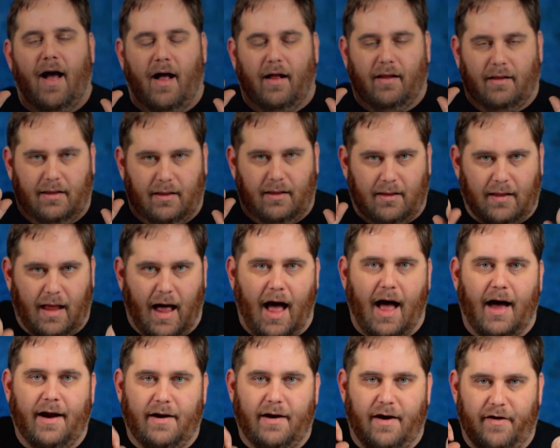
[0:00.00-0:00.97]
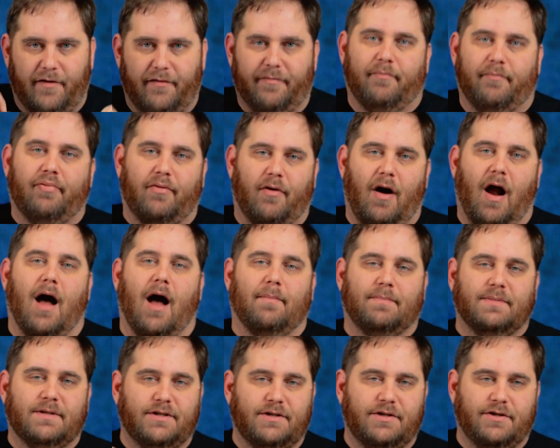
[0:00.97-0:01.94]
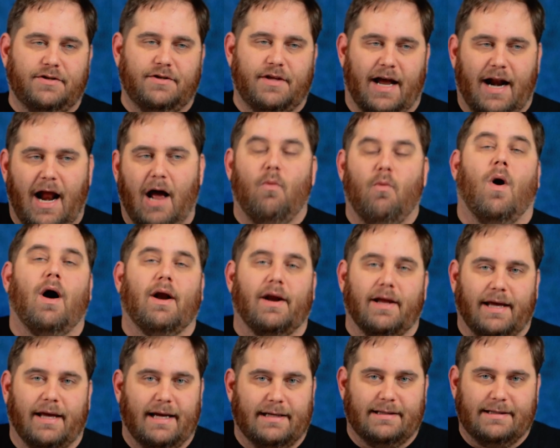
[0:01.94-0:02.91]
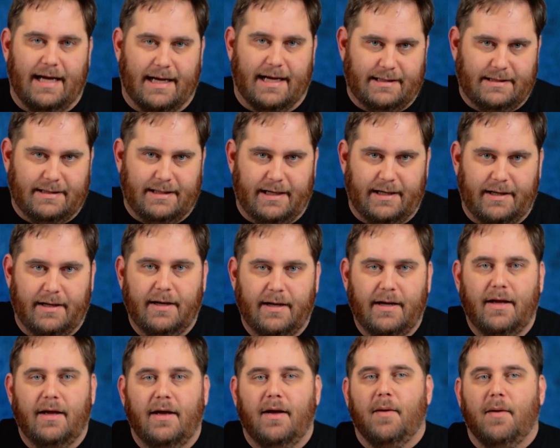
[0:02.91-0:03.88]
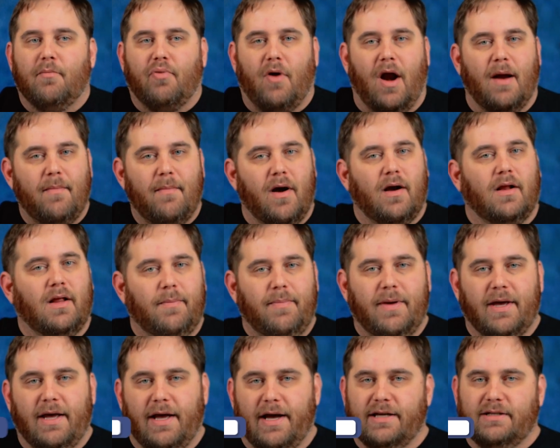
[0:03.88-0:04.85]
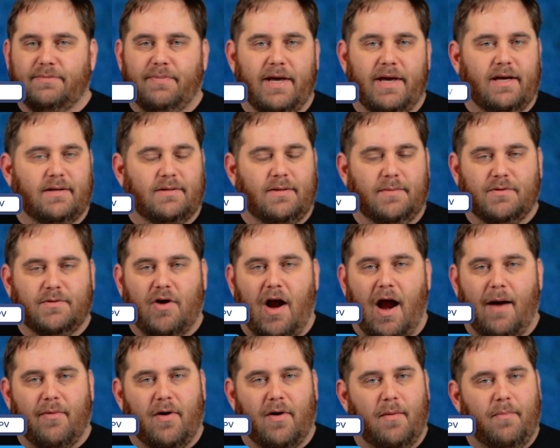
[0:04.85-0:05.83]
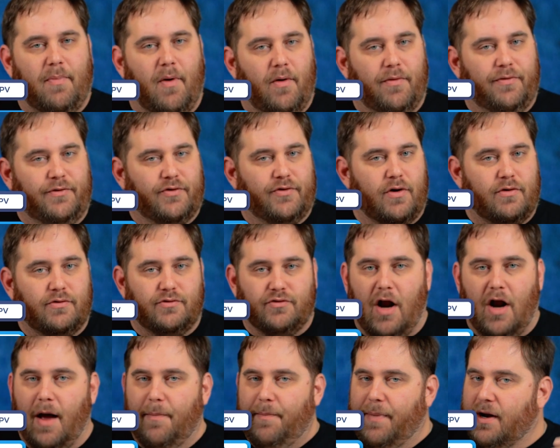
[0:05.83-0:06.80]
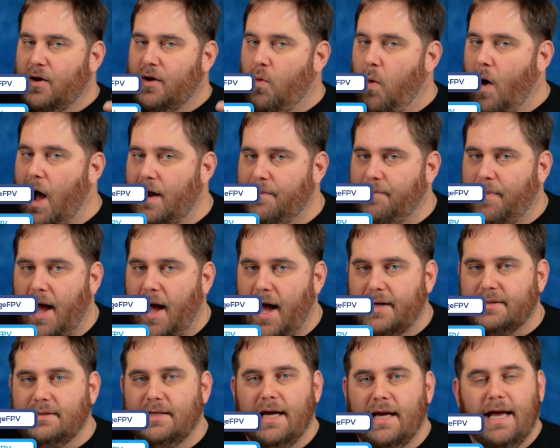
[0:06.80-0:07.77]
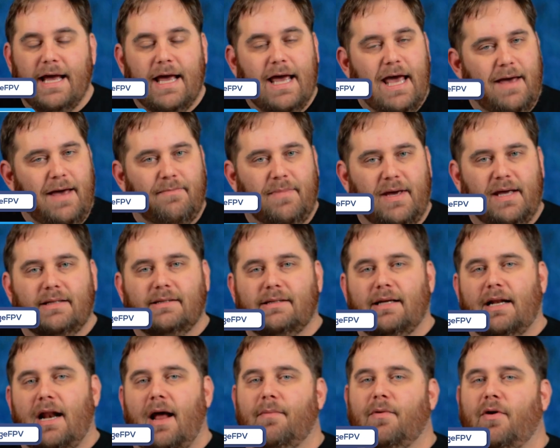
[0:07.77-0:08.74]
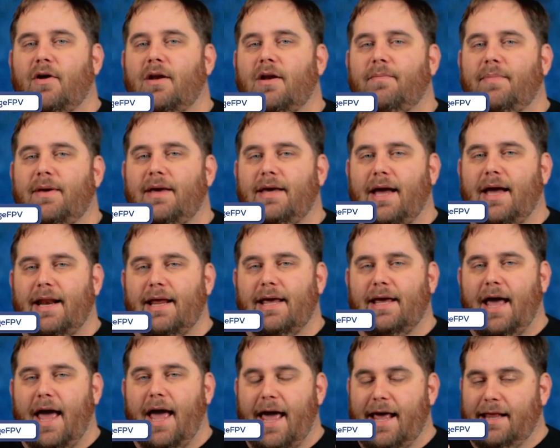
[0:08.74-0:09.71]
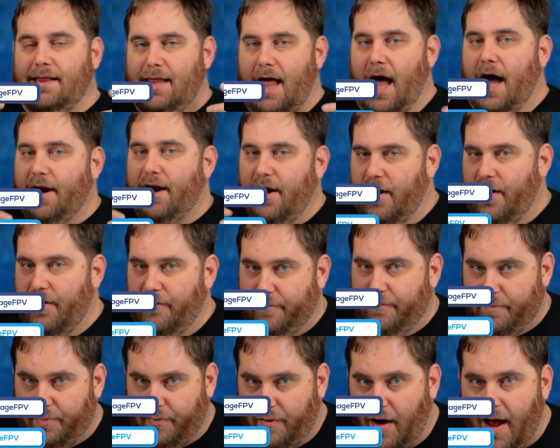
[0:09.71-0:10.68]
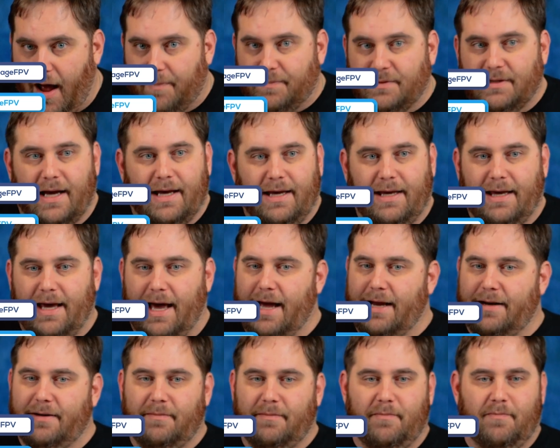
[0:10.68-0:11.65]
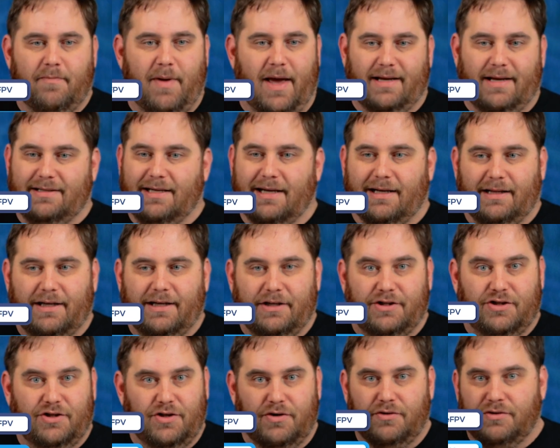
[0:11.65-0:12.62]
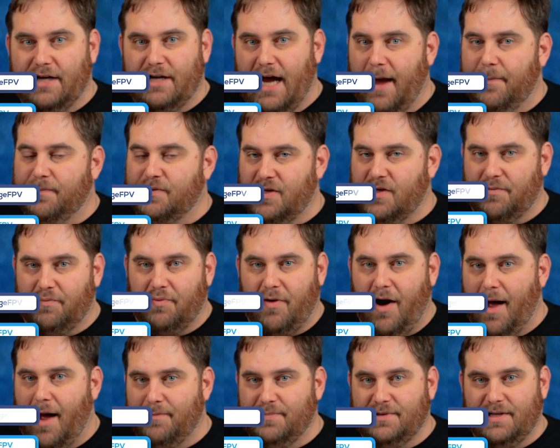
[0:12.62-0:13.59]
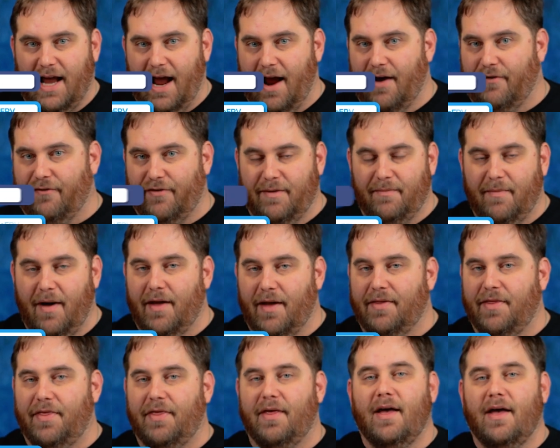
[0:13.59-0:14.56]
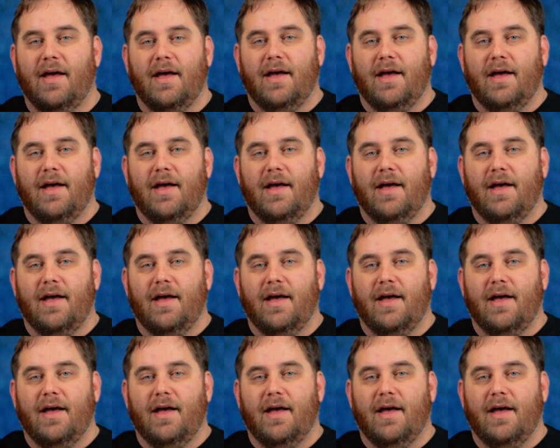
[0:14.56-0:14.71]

a lot of props that I want to get tested. Primarily because being a subscriber of both Drone Drop and Quad Box, it means that I'm going to be getting a lot of props. I get basically two types of props every month,